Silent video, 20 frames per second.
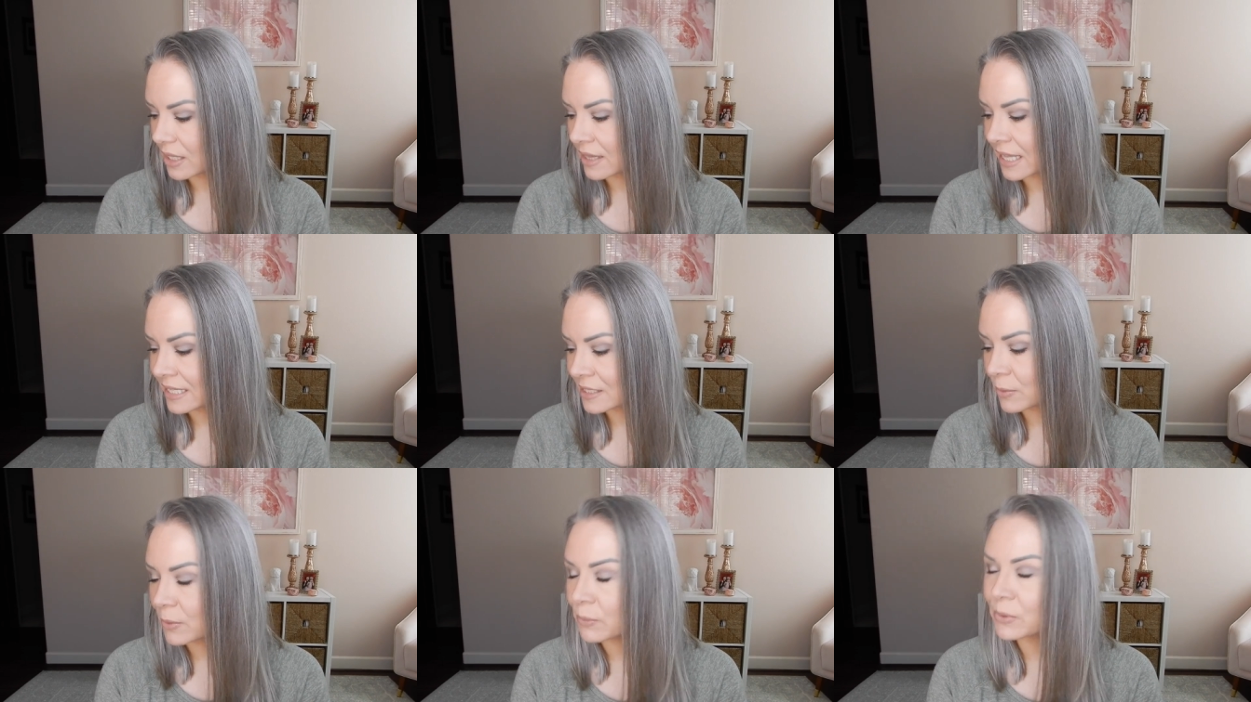
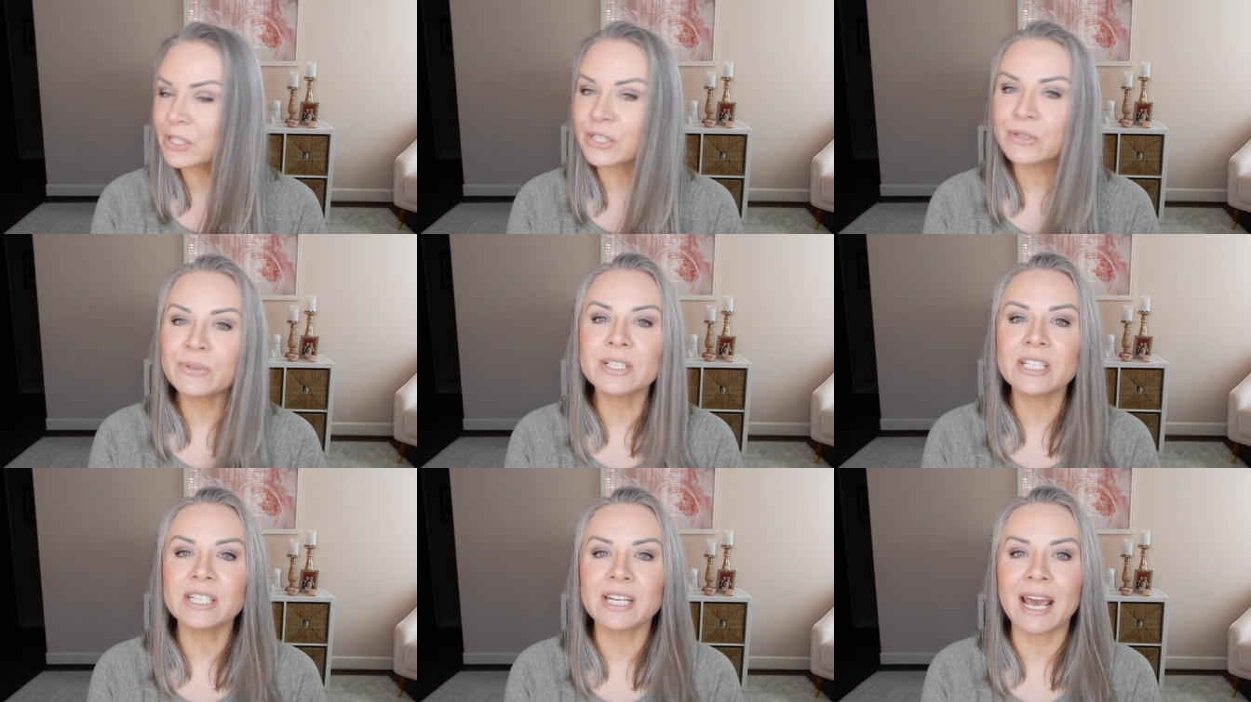that's what we're
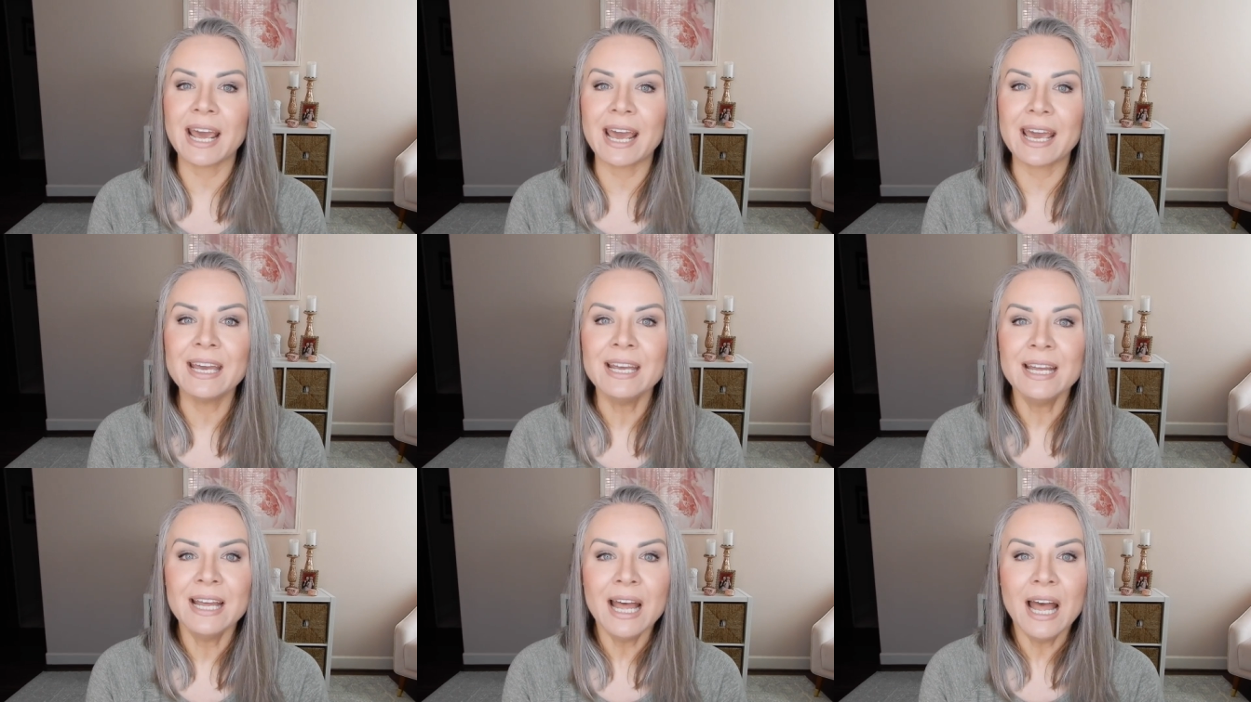doing
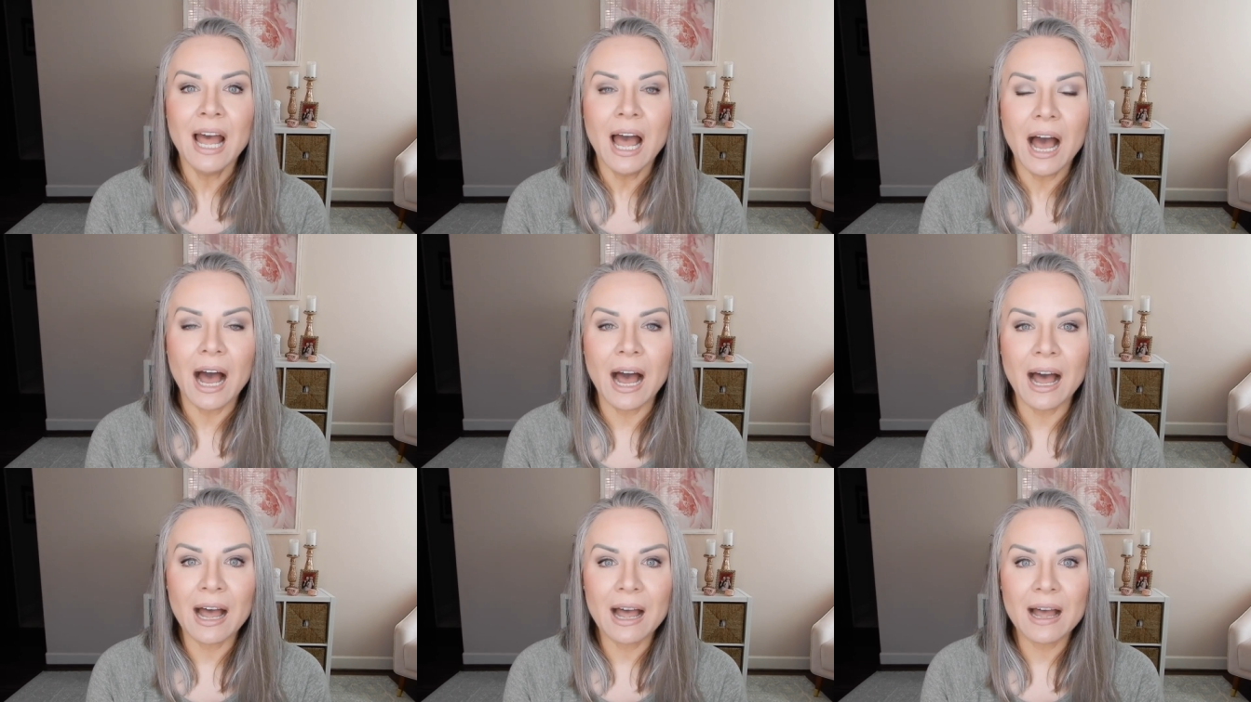today.
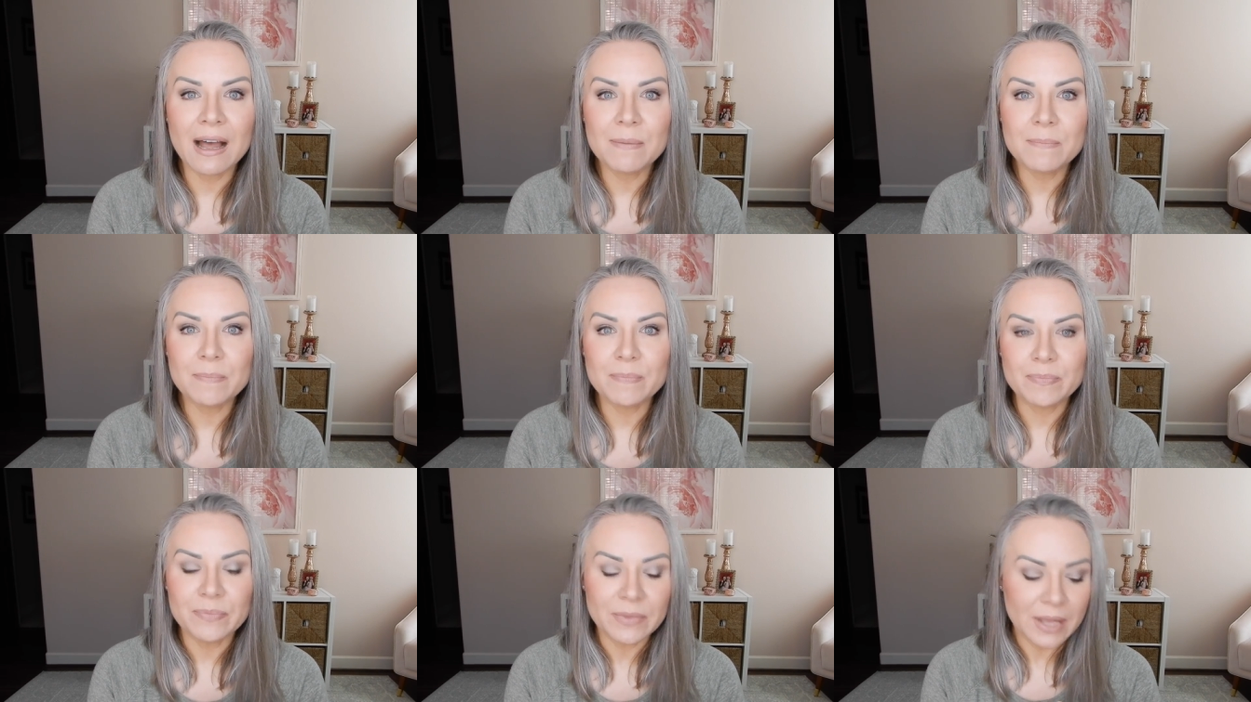
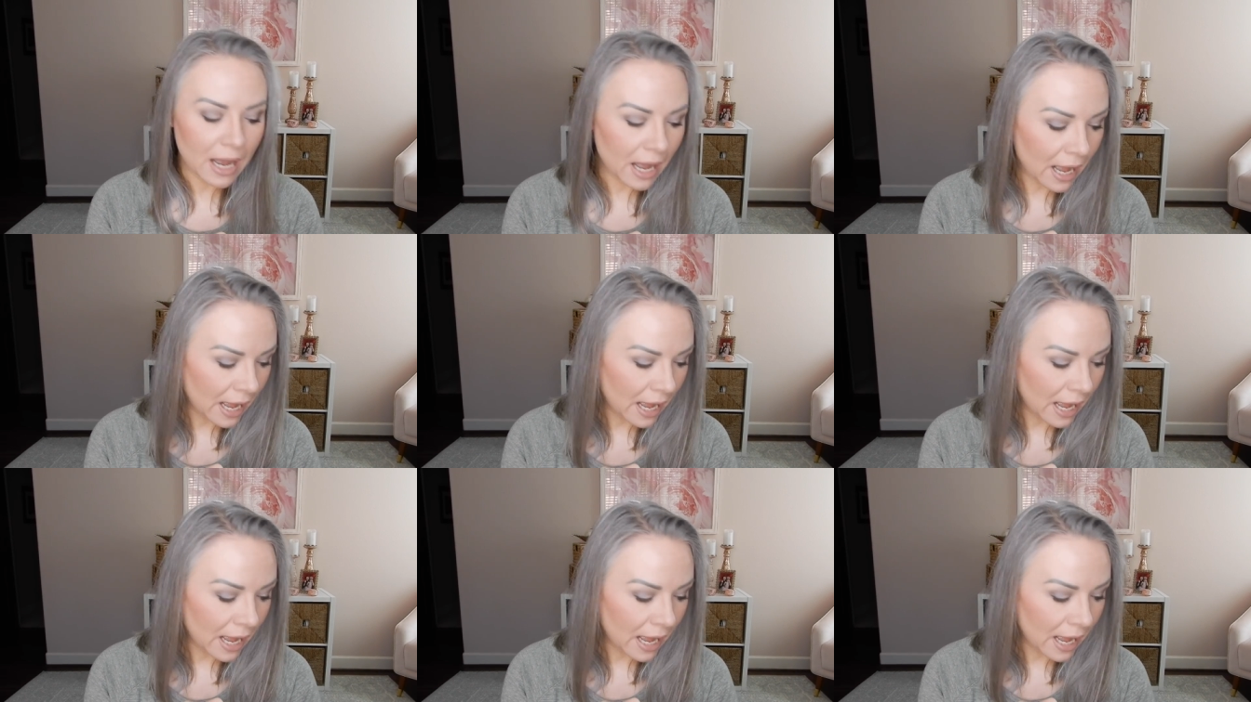Um,